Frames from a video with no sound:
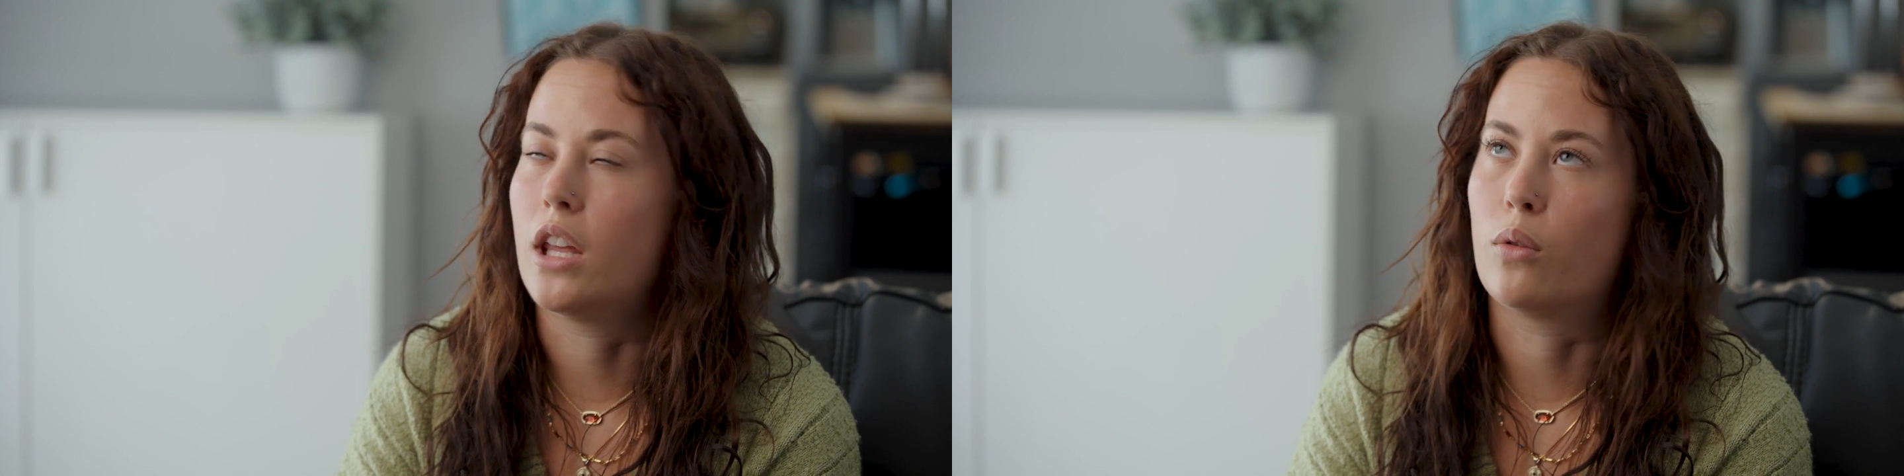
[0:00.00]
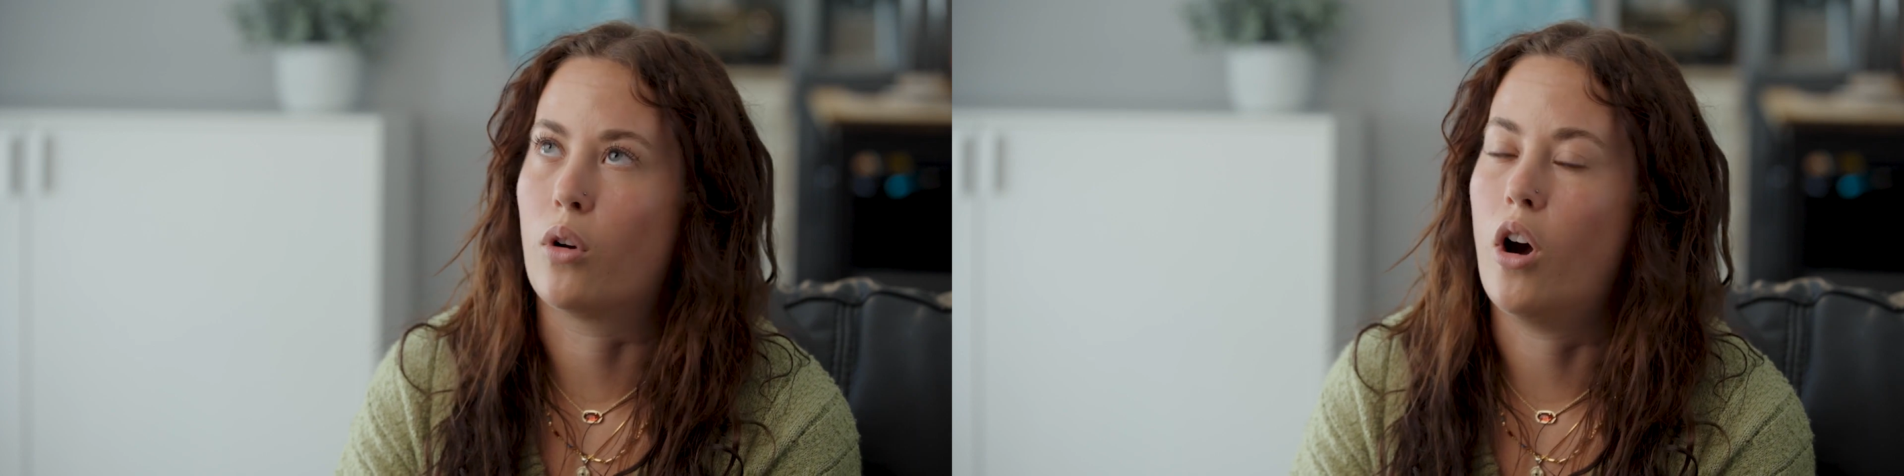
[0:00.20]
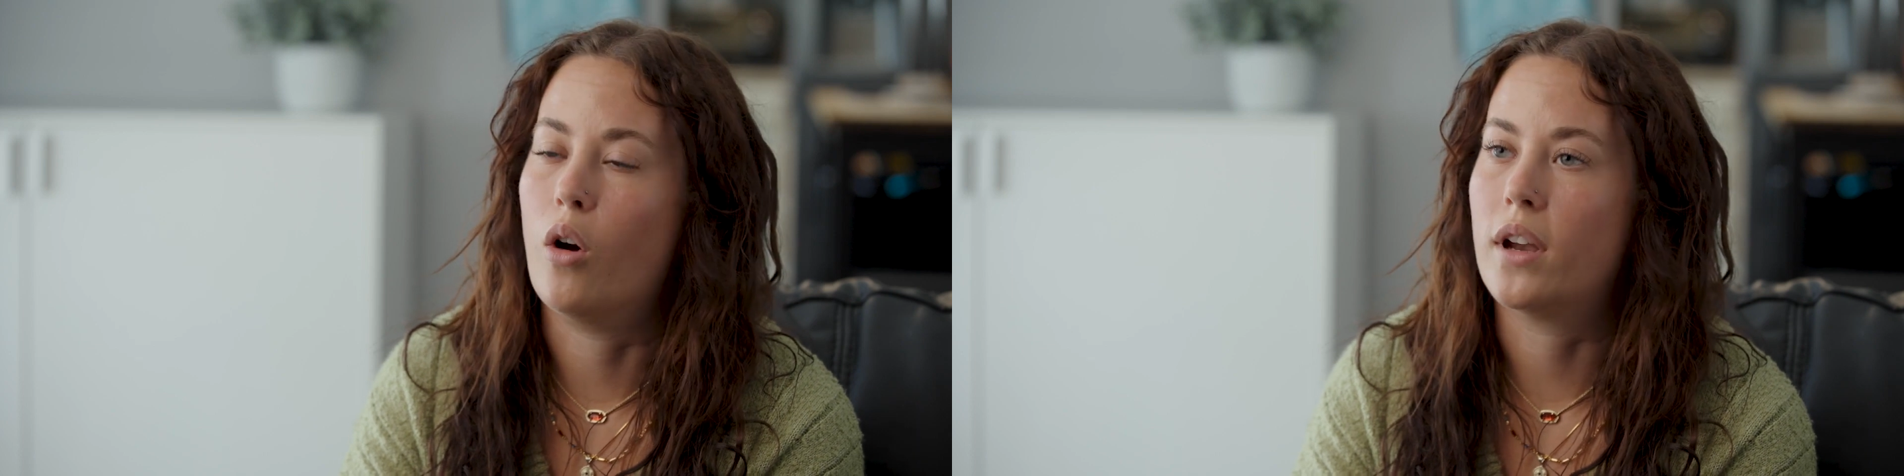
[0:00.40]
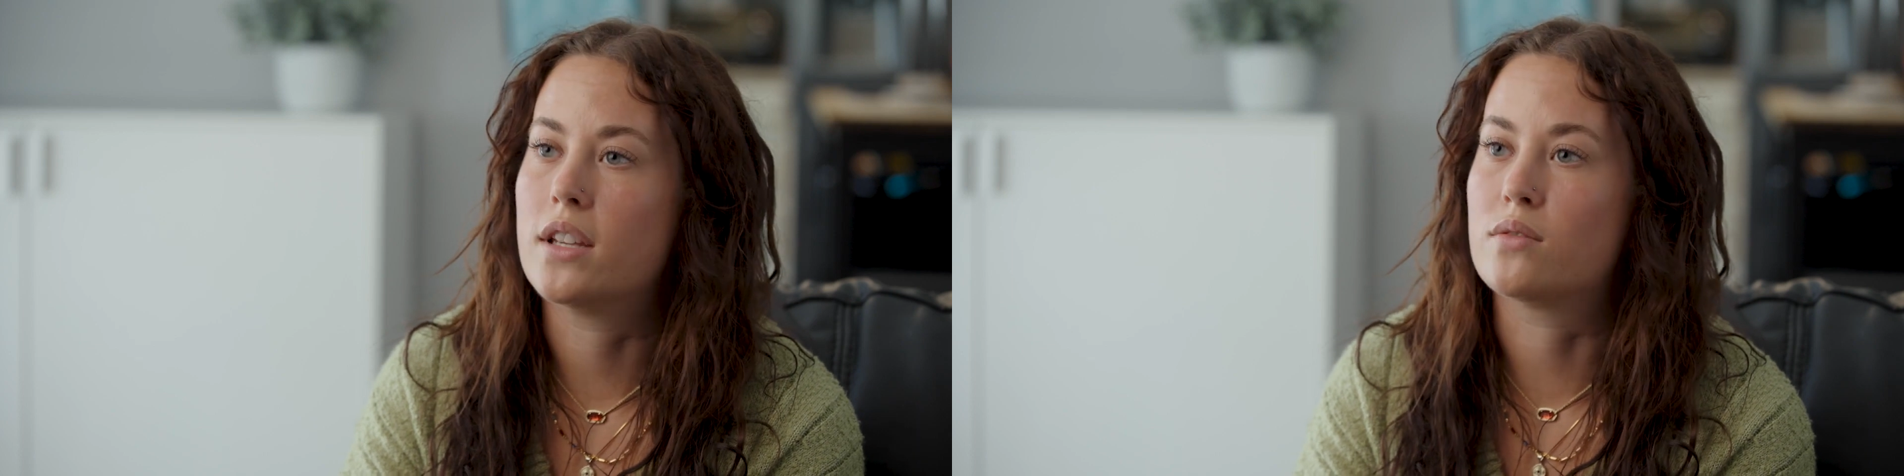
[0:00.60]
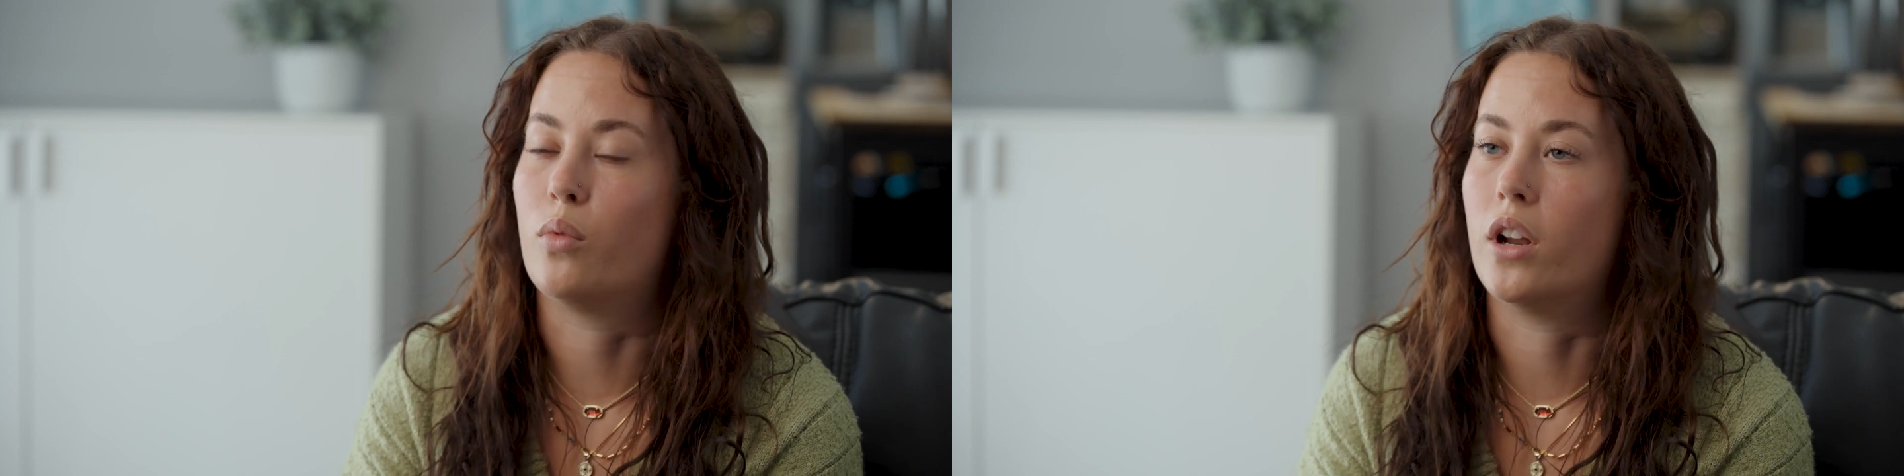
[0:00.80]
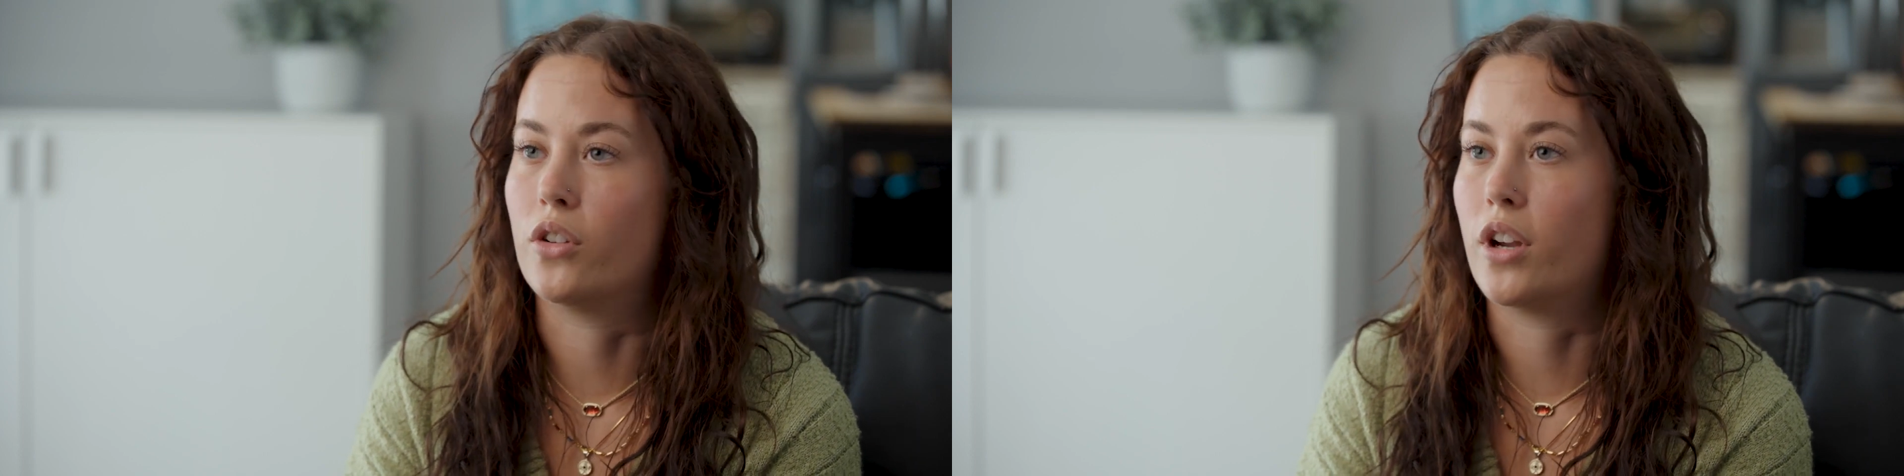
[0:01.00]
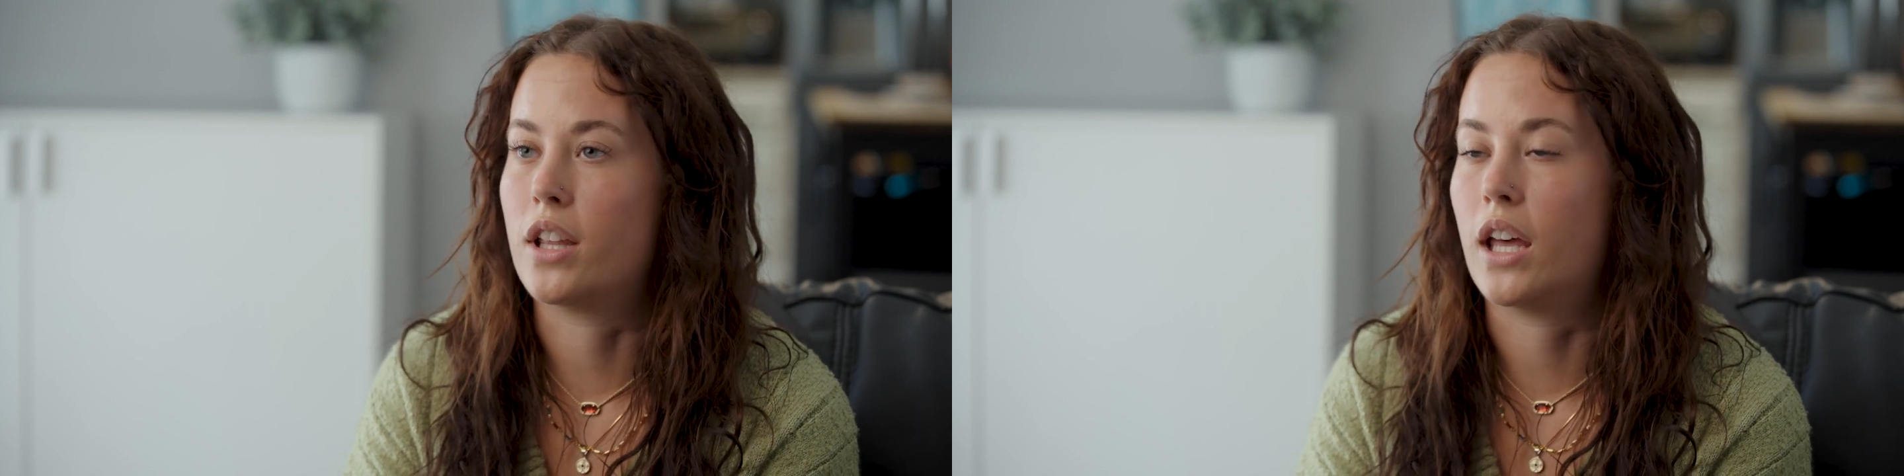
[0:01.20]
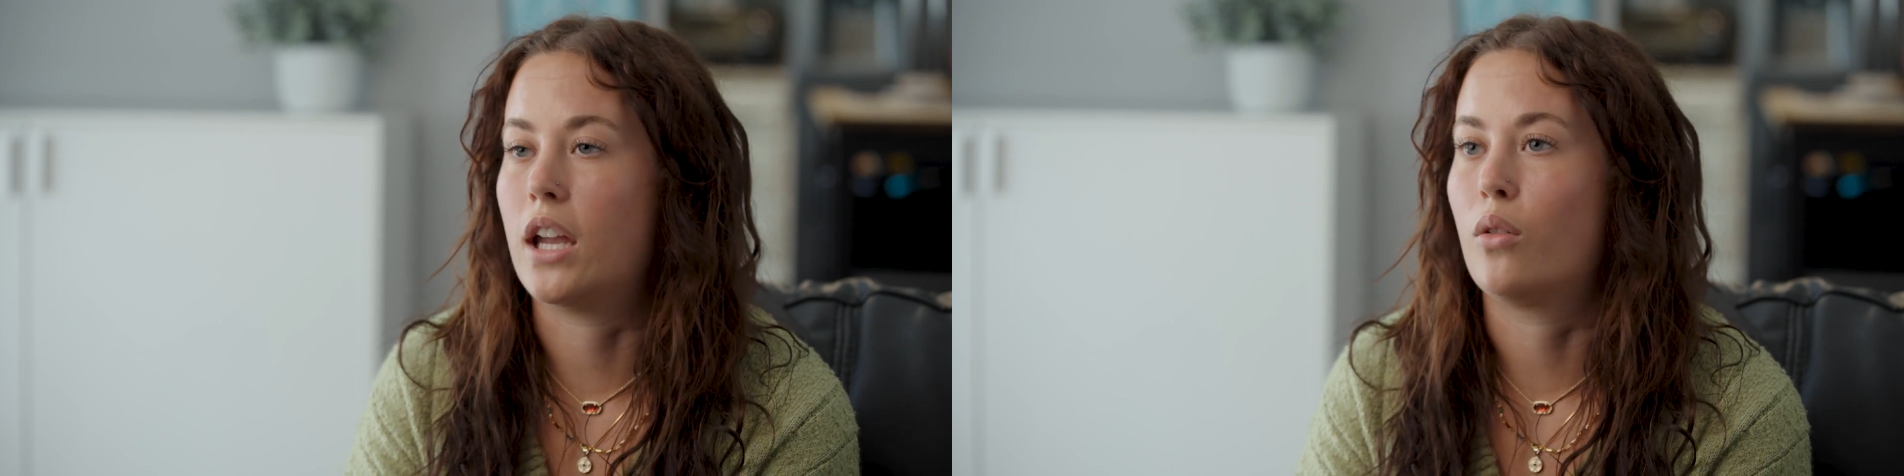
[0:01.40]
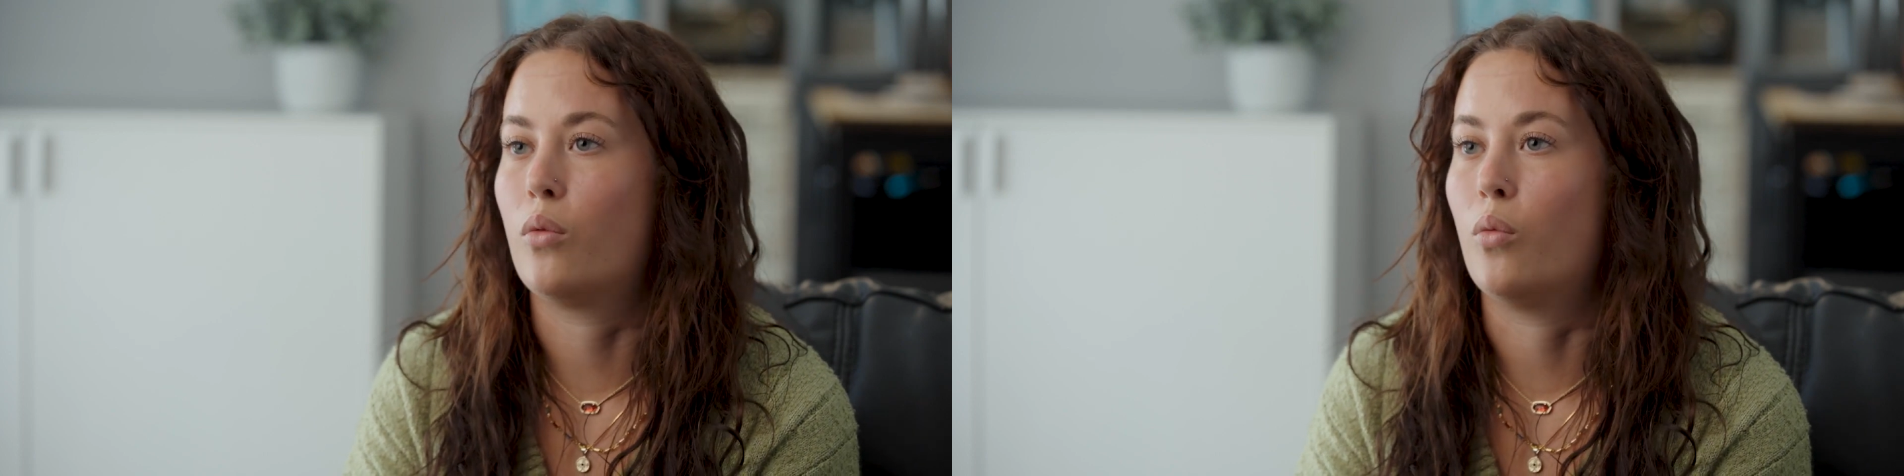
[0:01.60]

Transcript: they were always wondering like